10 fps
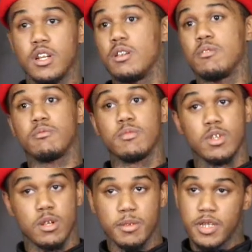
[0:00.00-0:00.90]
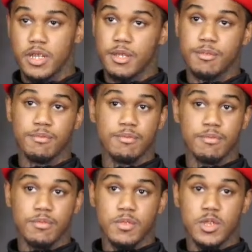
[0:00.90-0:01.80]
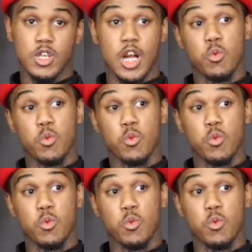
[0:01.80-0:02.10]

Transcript: up, you know what I'm saying? So I